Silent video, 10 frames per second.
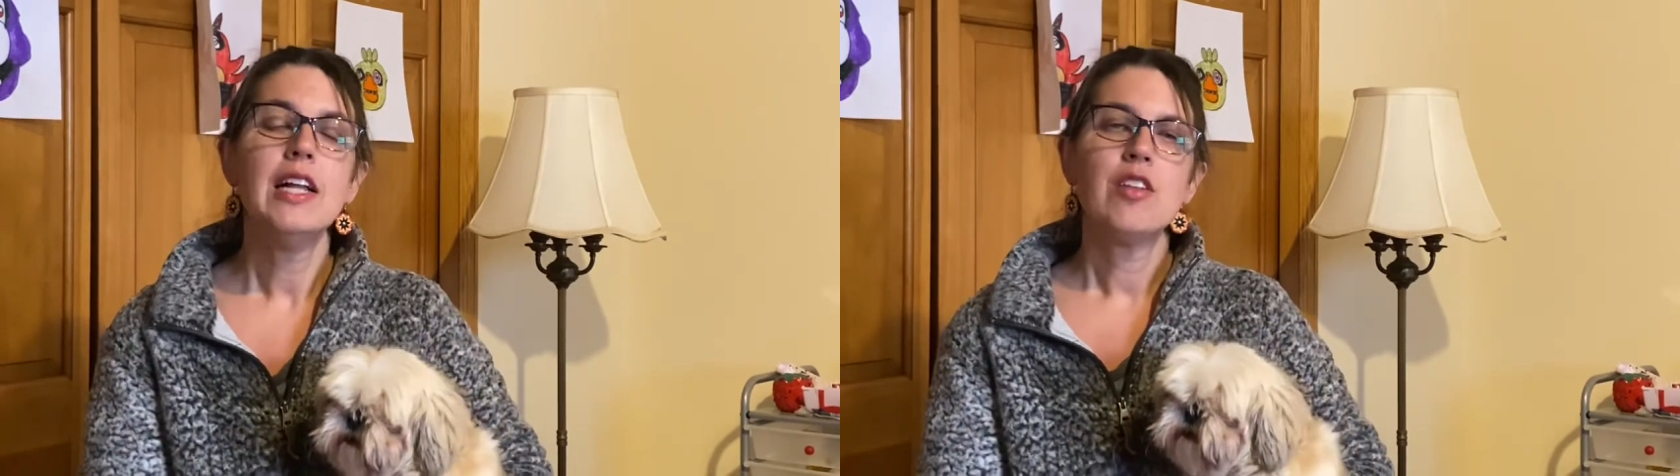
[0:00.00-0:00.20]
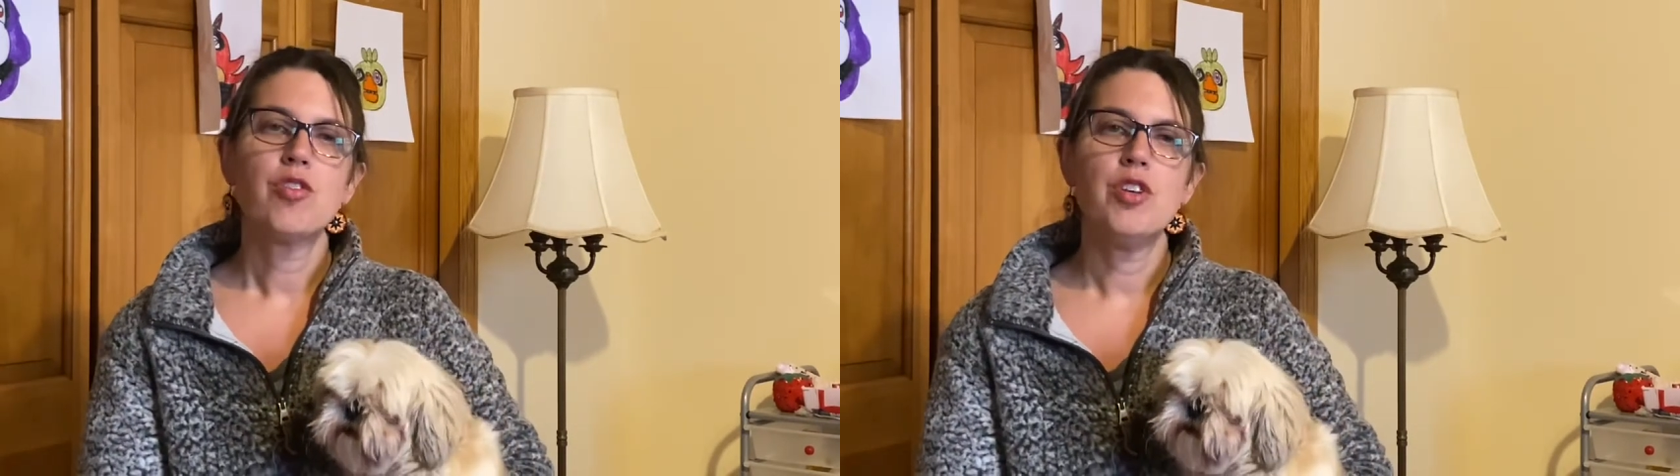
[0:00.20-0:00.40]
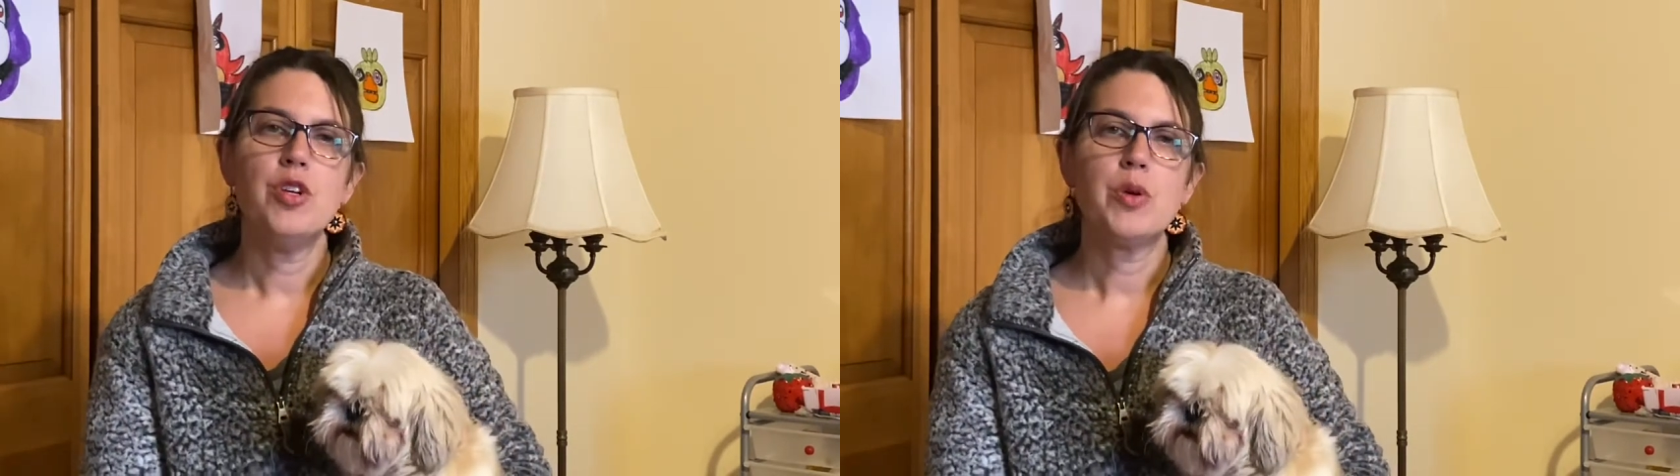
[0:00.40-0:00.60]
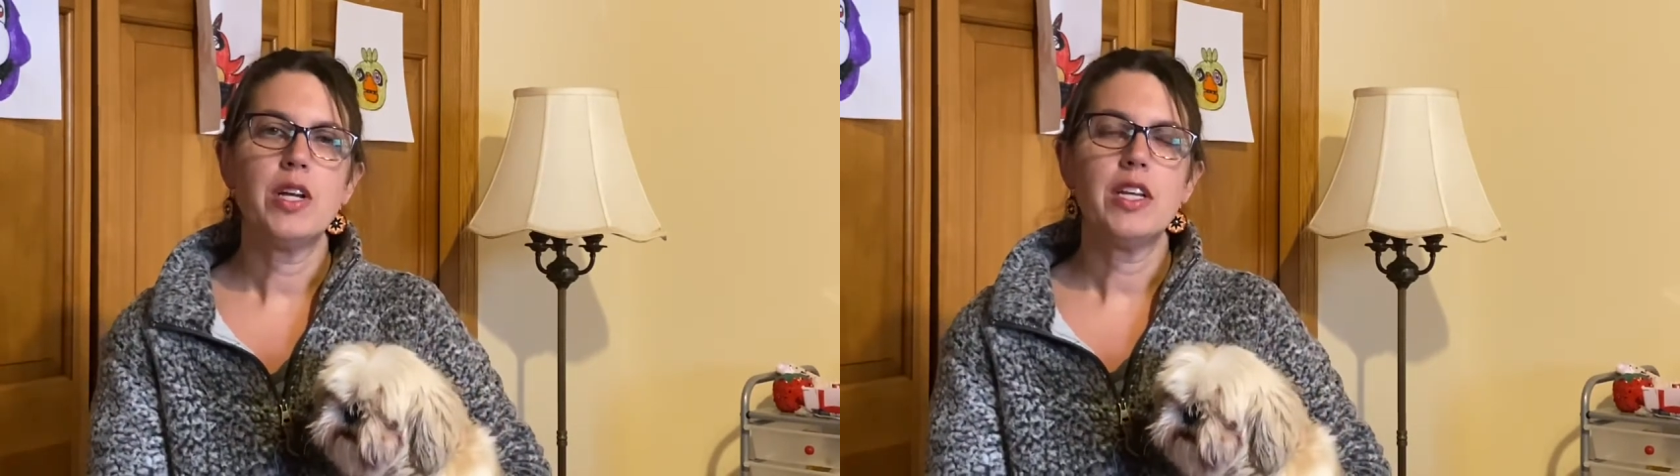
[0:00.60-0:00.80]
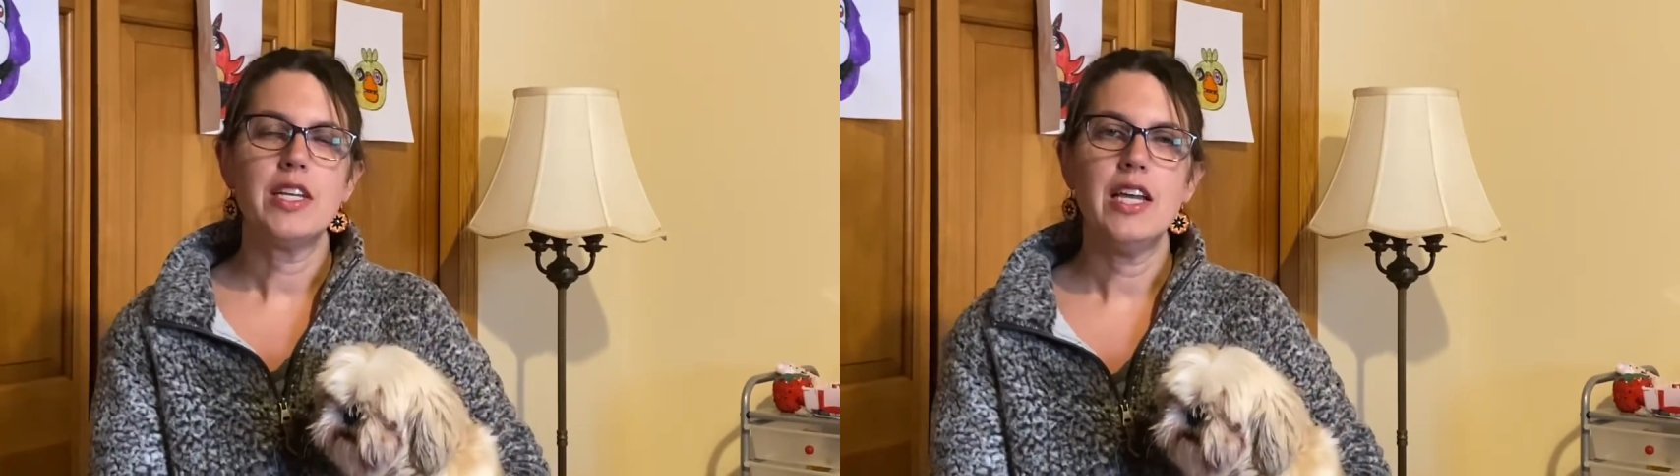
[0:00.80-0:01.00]
So you
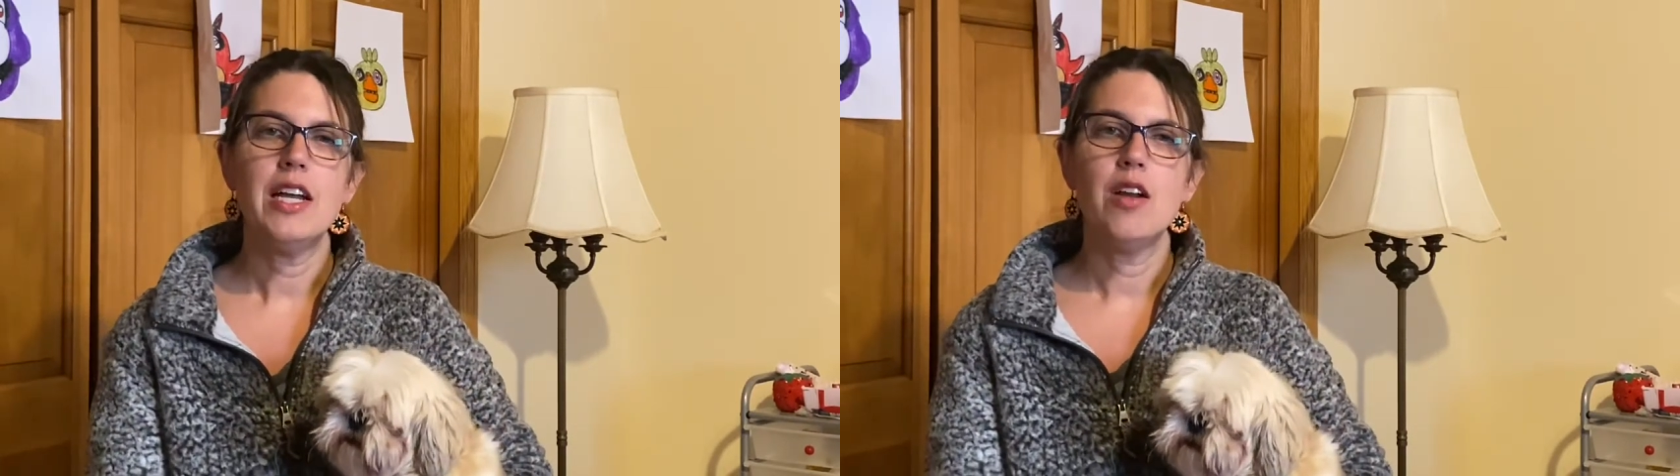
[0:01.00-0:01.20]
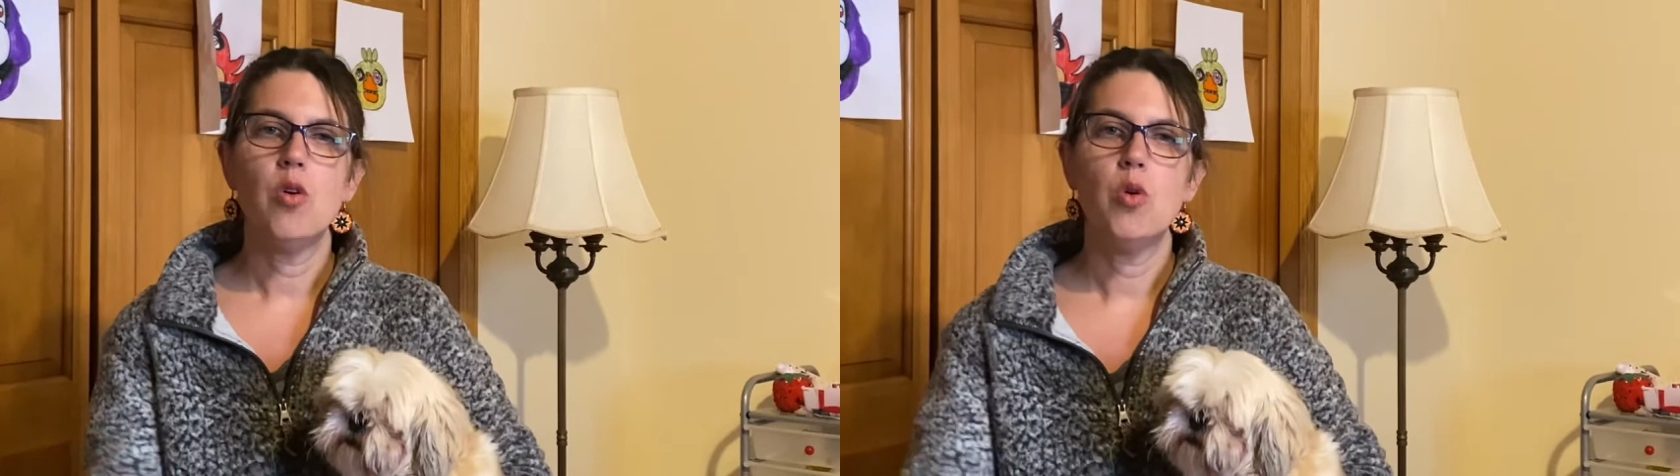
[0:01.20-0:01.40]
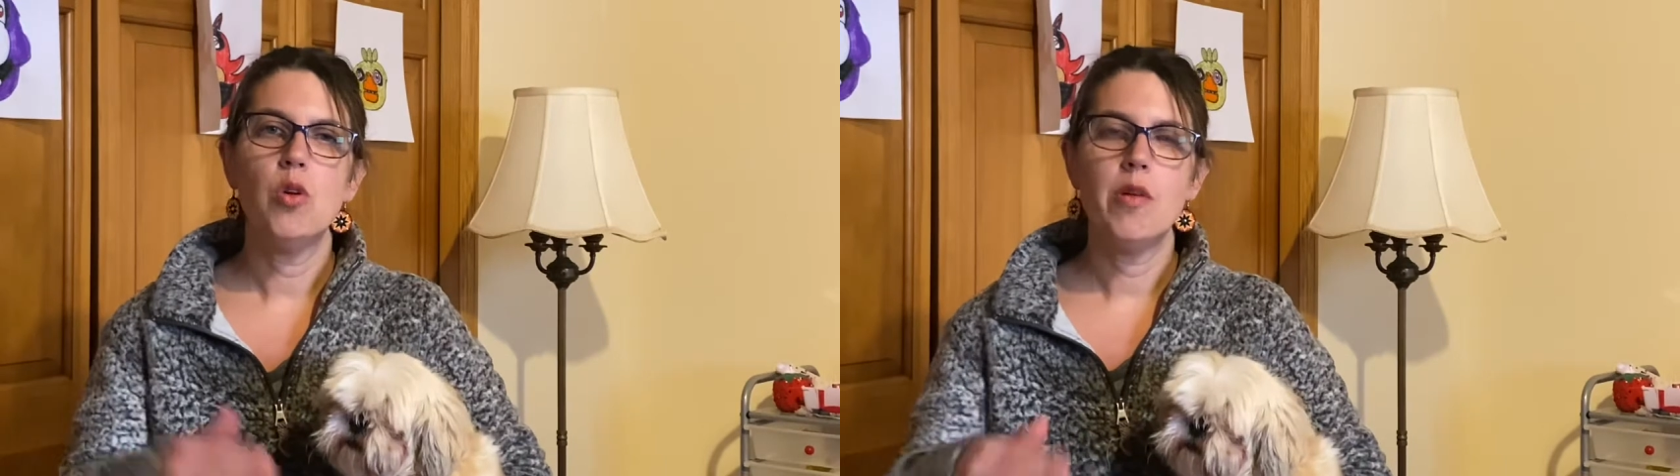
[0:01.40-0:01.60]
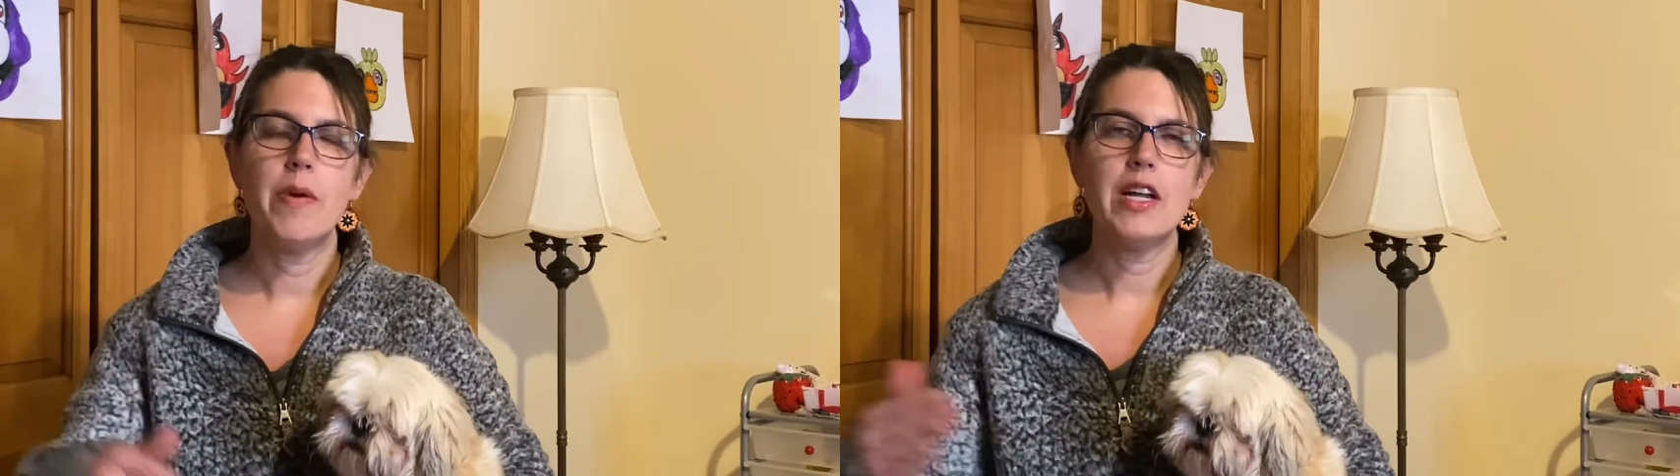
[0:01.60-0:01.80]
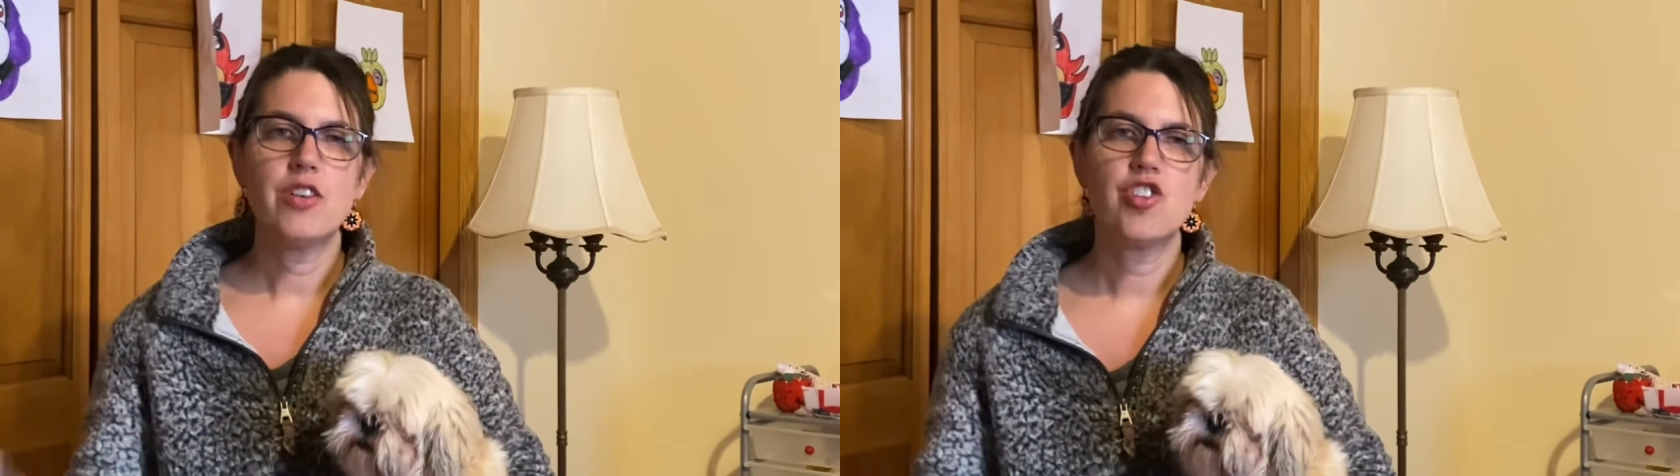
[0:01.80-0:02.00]
can get a whole
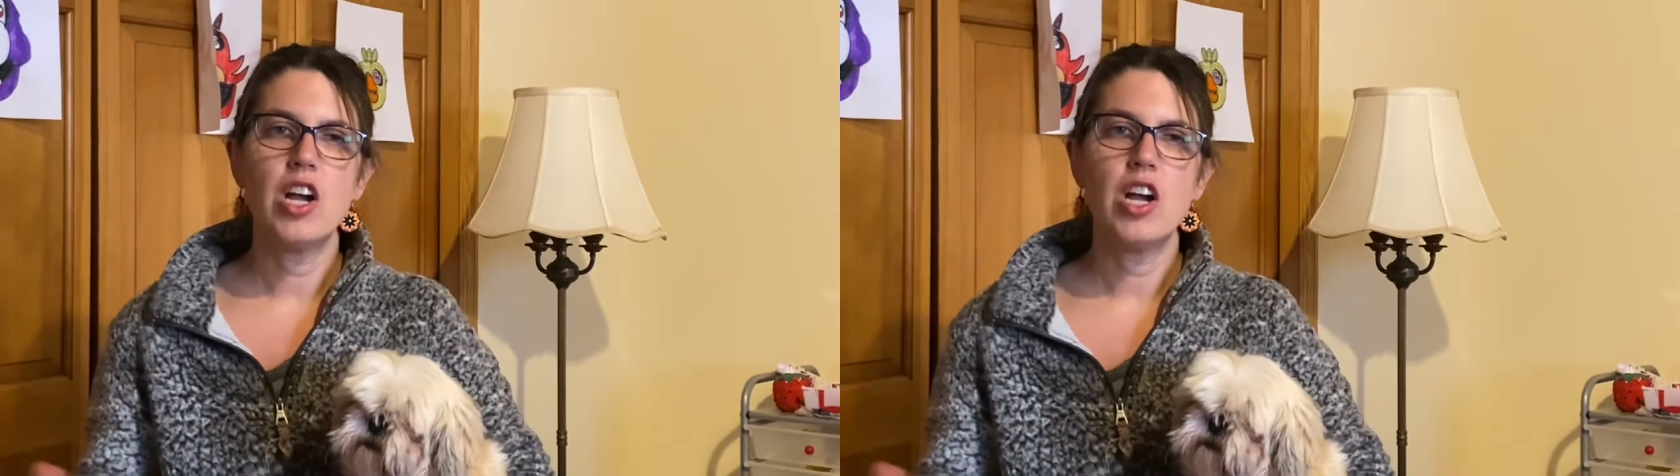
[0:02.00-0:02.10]
bunch